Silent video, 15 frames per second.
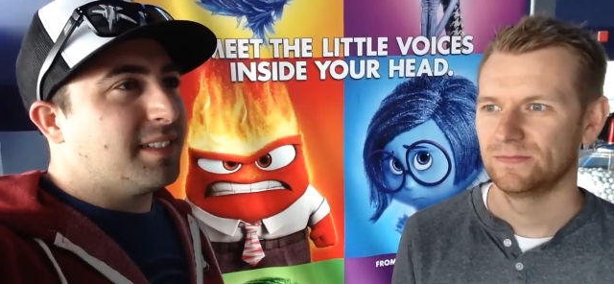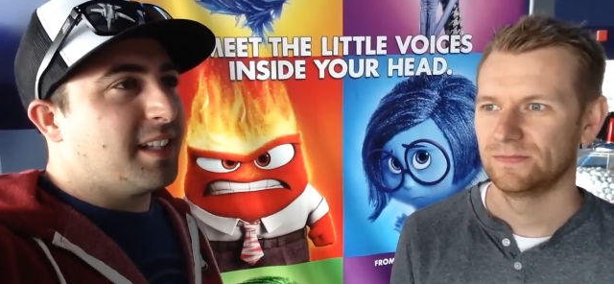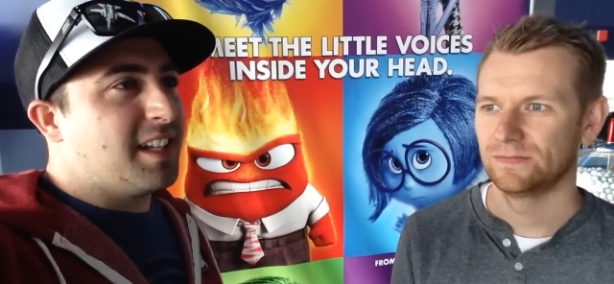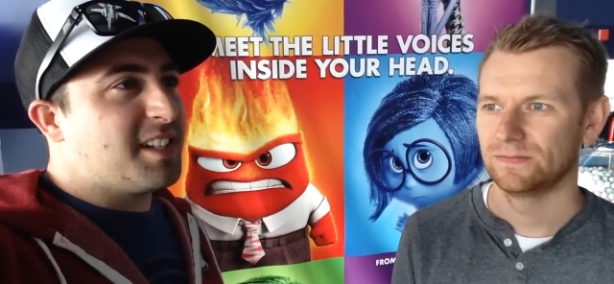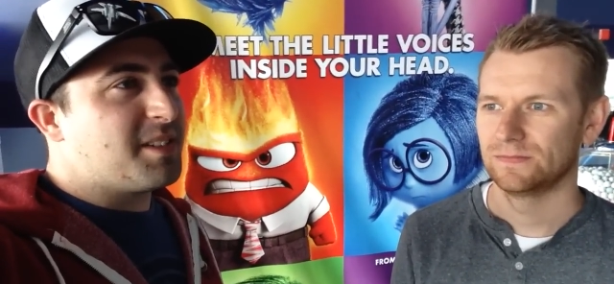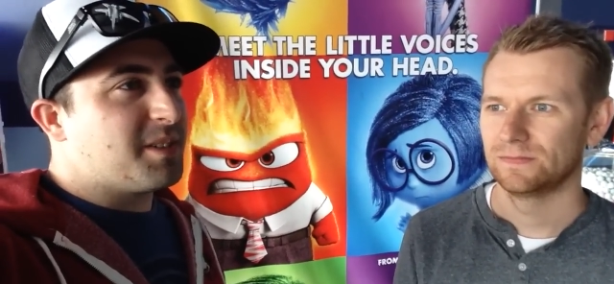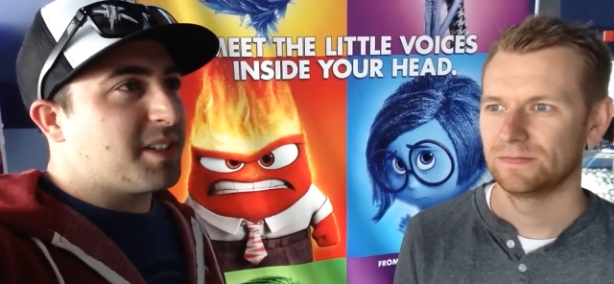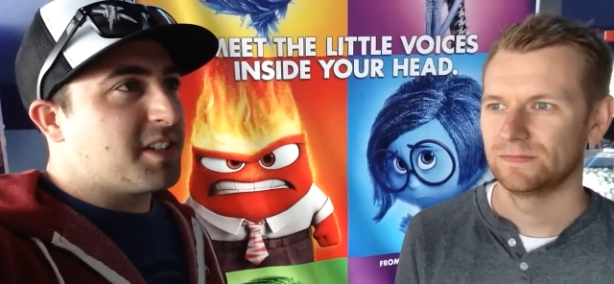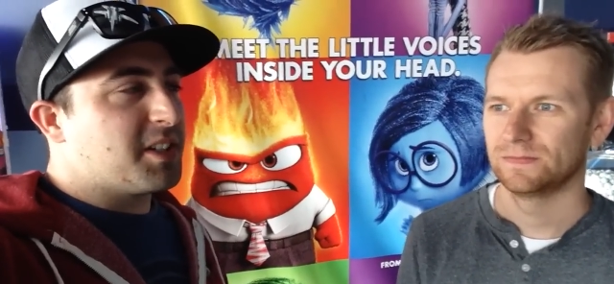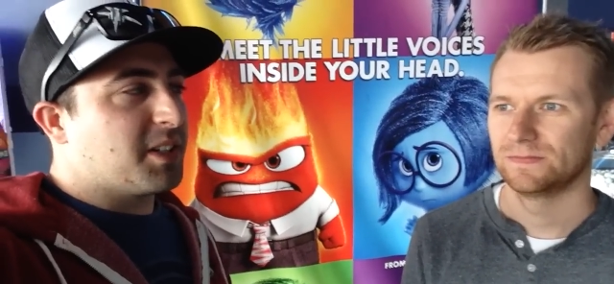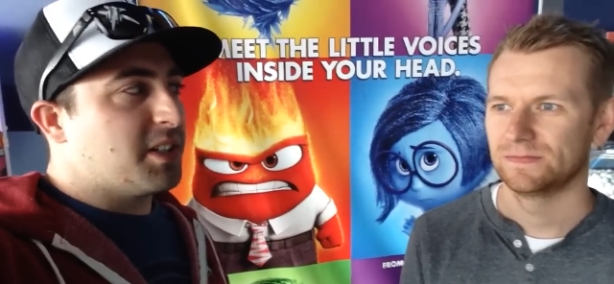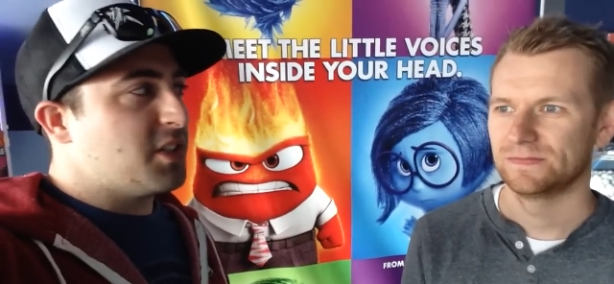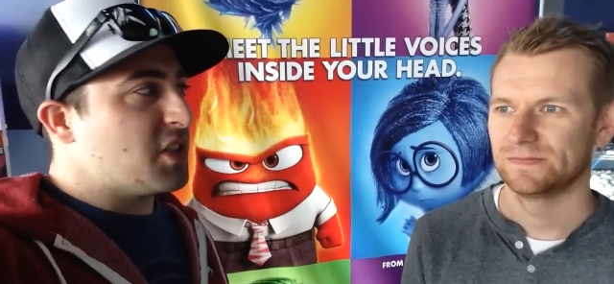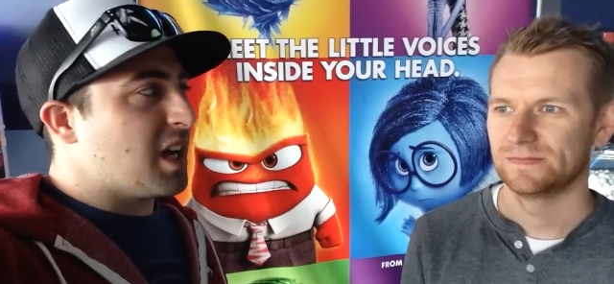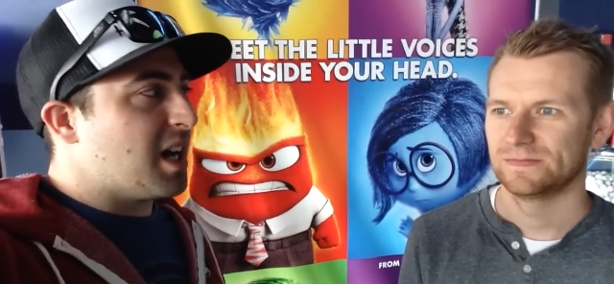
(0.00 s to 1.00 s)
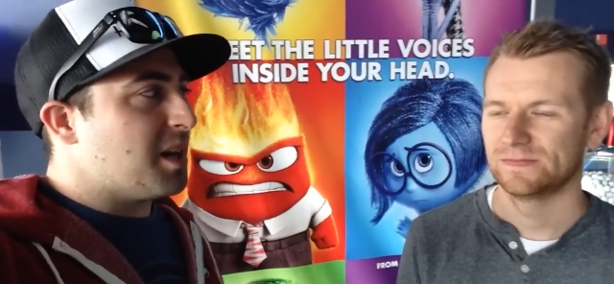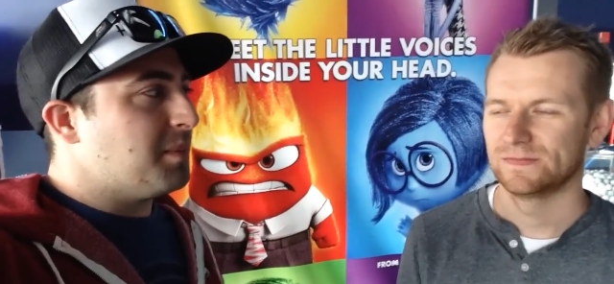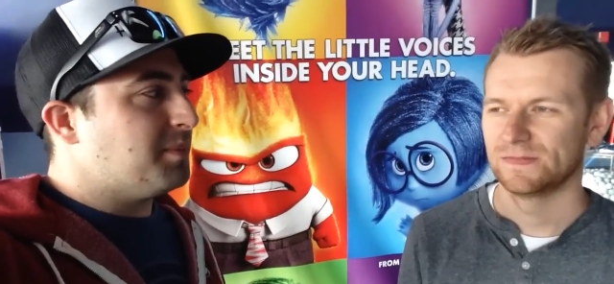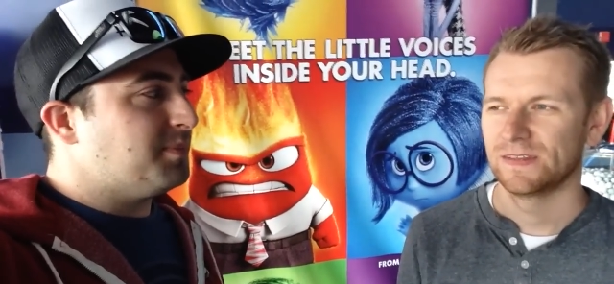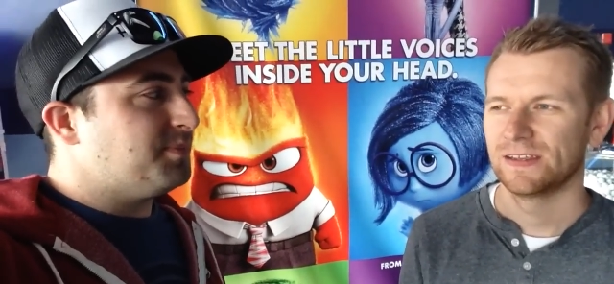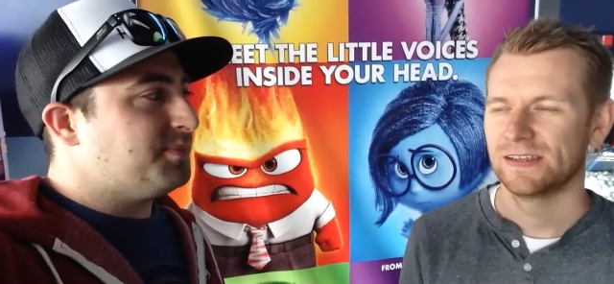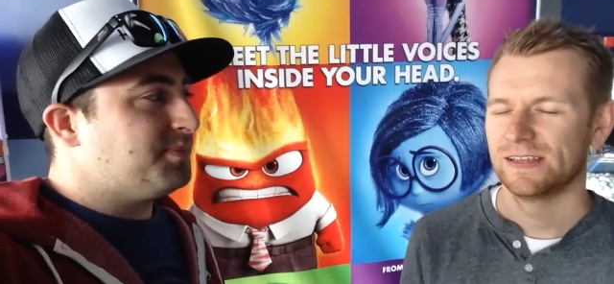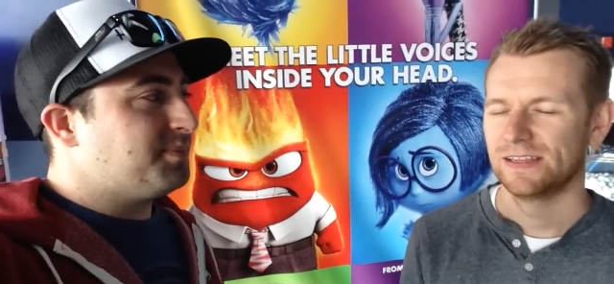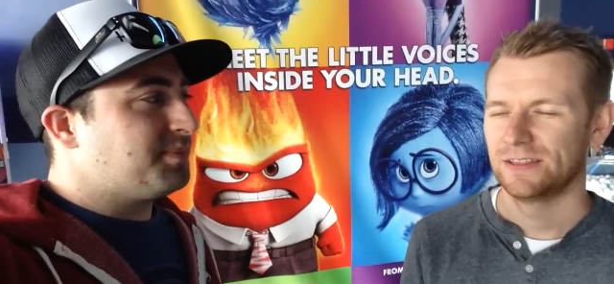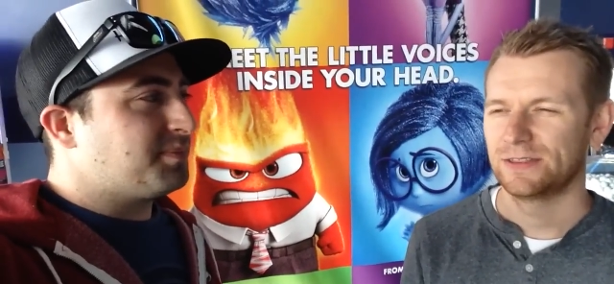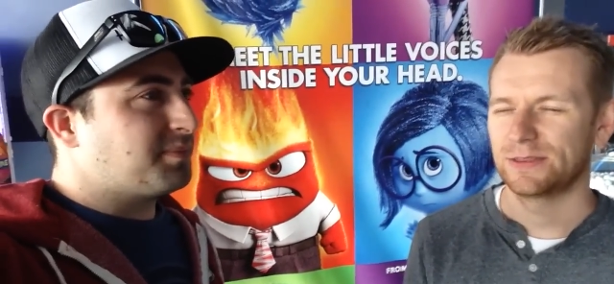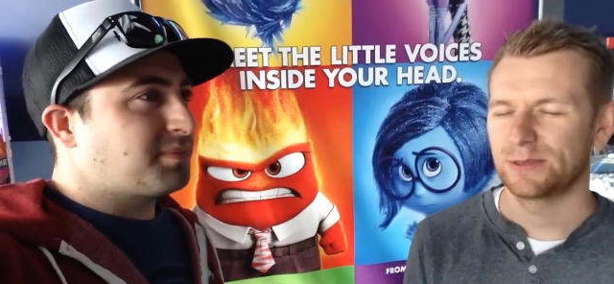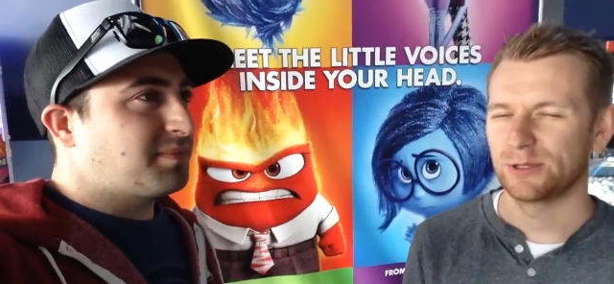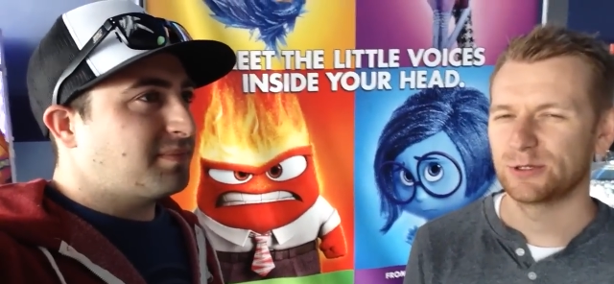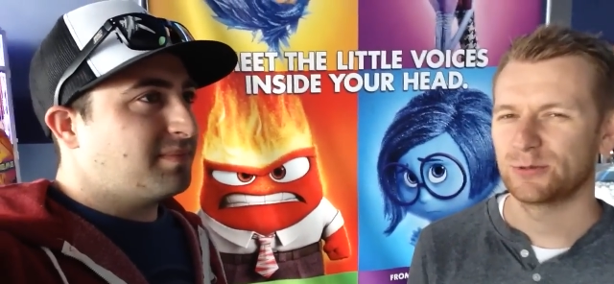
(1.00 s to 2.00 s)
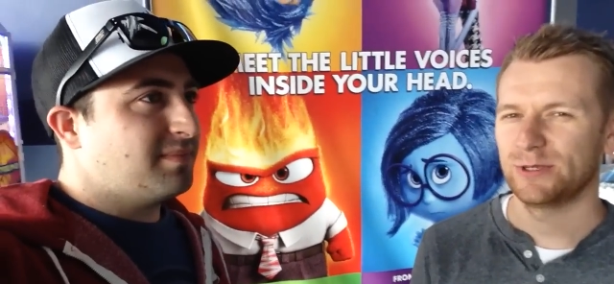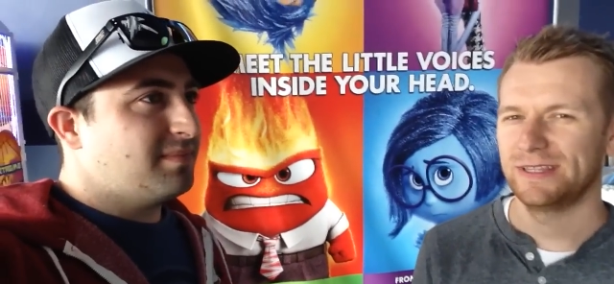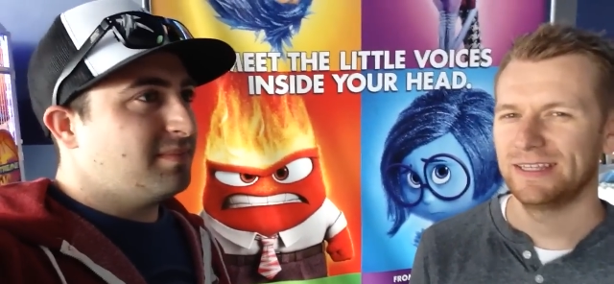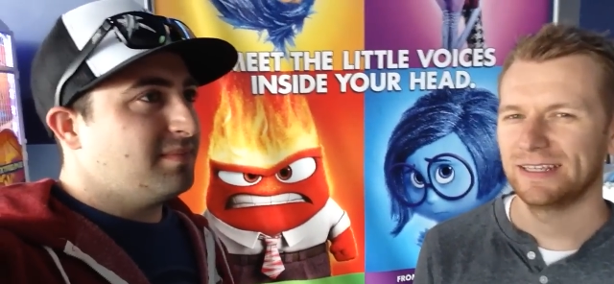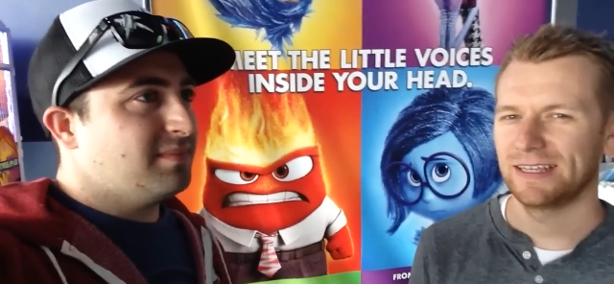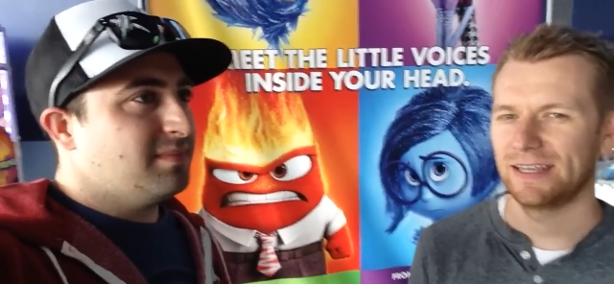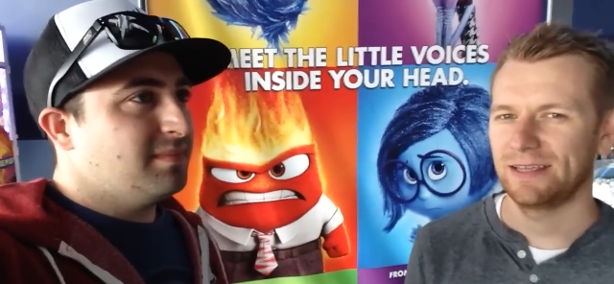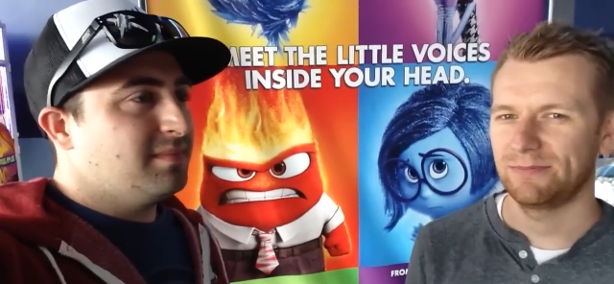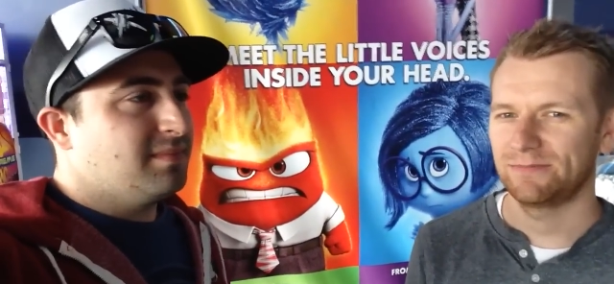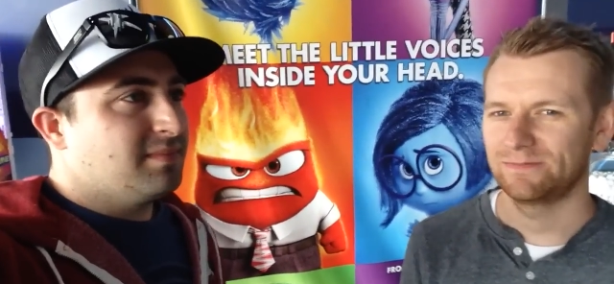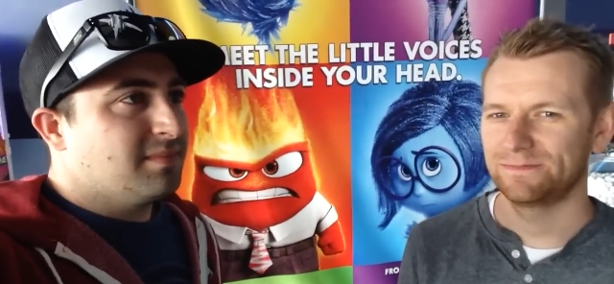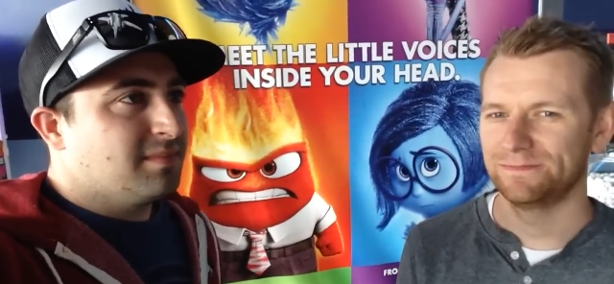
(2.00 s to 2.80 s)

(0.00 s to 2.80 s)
Speaker 1: they just do such a good job. there's one thing I